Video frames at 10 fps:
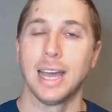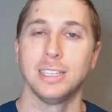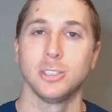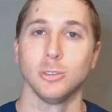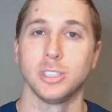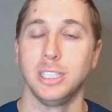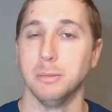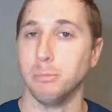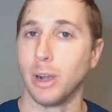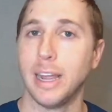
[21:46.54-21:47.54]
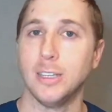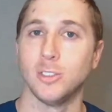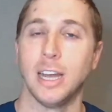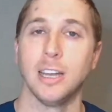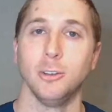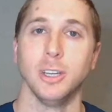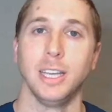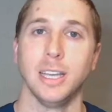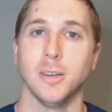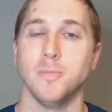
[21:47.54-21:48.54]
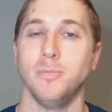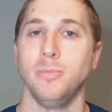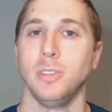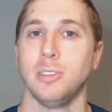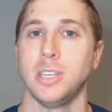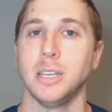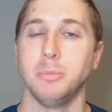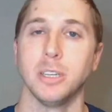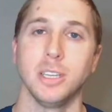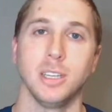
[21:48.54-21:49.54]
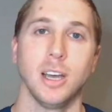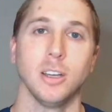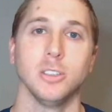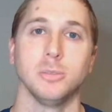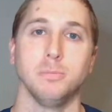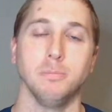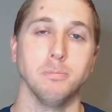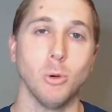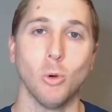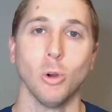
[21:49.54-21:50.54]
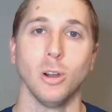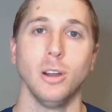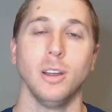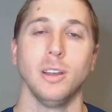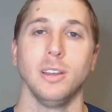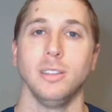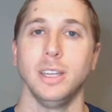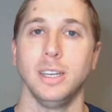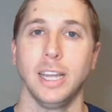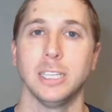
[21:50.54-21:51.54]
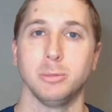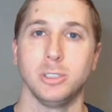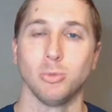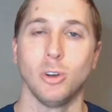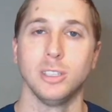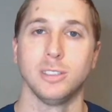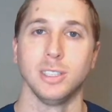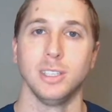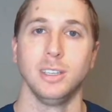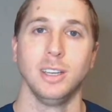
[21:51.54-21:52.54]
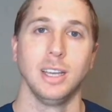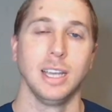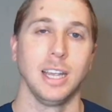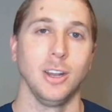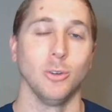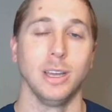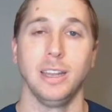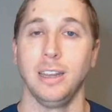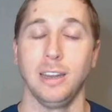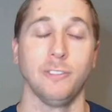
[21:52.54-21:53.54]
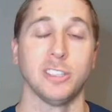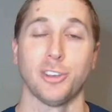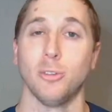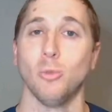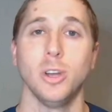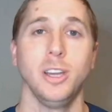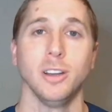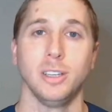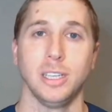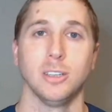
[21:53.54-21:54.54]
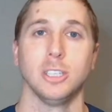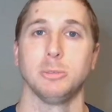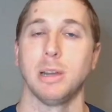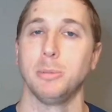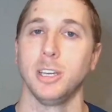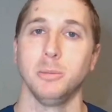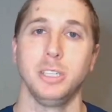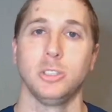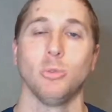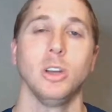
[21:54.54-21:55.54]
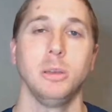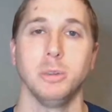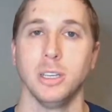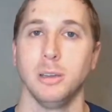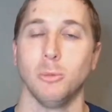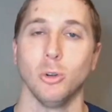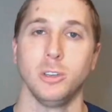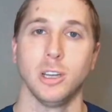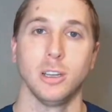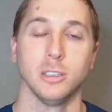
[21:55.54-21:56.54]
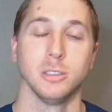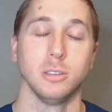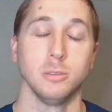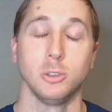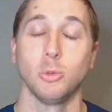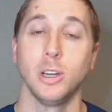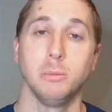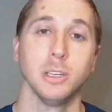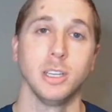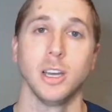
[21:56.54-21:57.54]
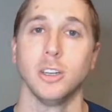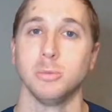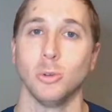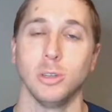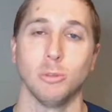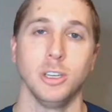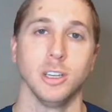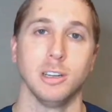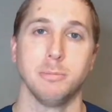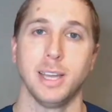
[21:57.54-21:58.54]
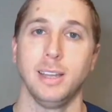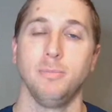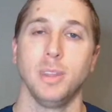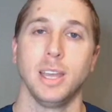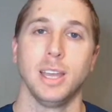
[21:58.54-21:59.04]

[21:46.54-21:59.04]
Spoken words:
I just don't see the Braves valuing him $10 million more than Dansby Swanson. You know, and if it's on a one-year deal, it's probably going to be $20 million more than what you're going to pay